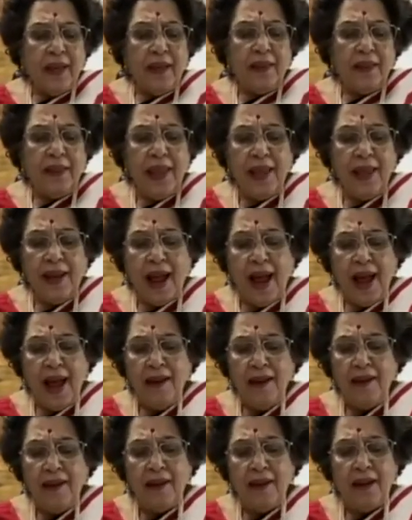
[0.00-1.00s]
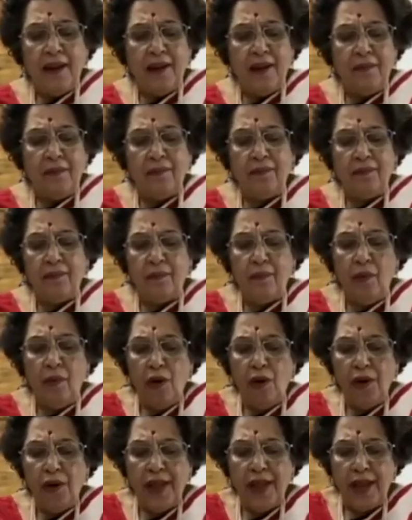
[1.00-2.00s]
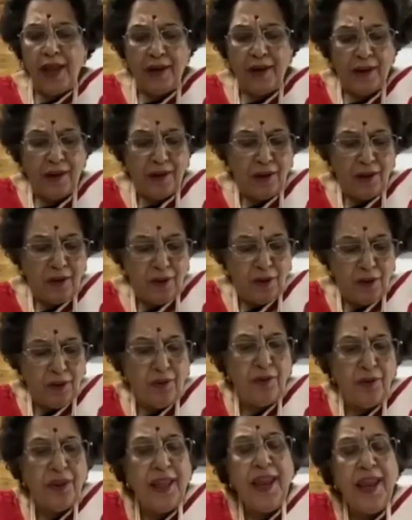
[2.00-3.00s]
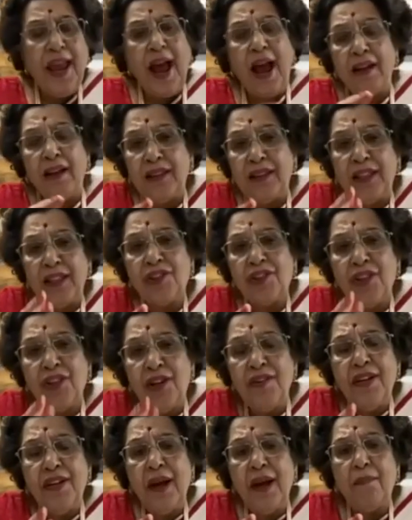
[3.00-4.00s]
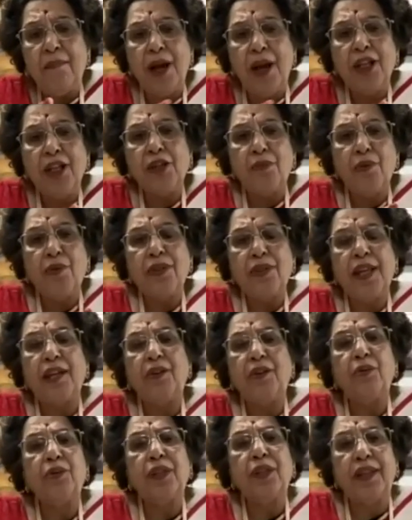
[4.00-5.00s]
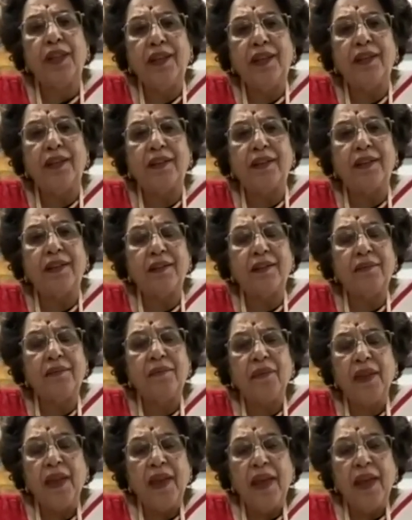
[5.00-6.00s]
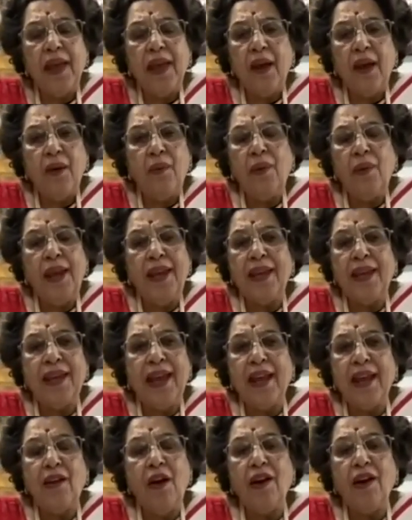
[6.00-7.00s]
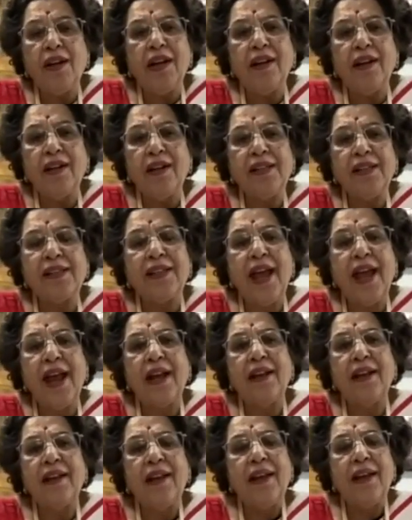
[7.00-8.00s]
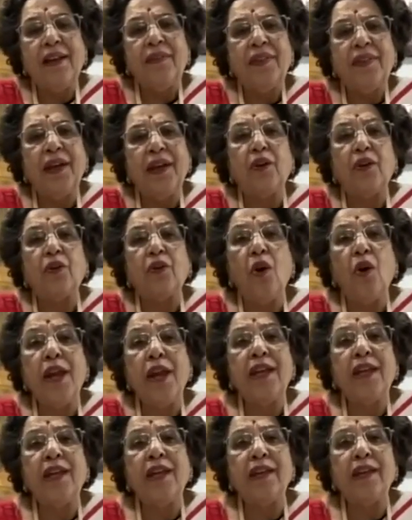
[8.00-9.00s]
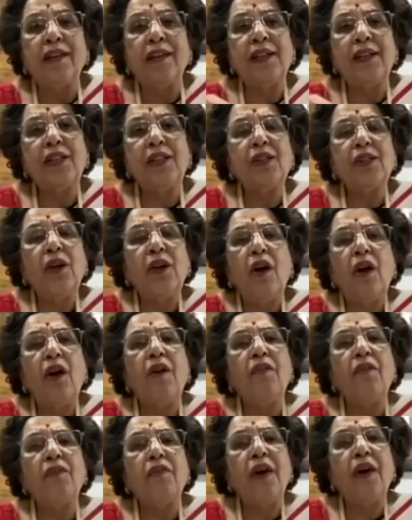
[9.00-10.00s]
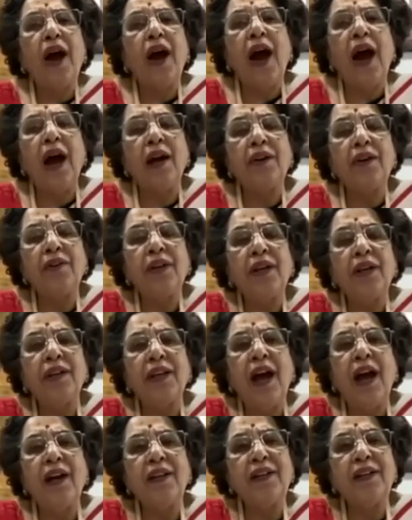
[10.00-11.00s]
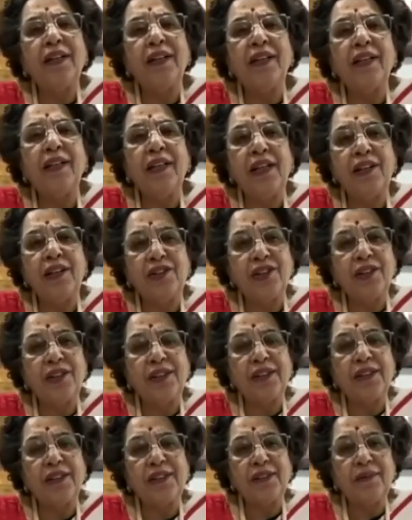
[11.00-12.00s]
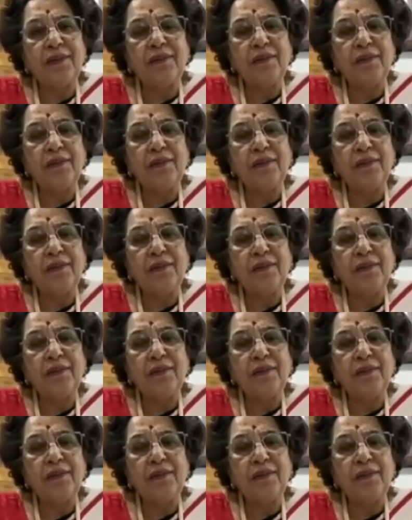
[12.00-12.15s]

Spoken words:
There are the children are much more than you think. We cannot understand the growing years of our young teenagers.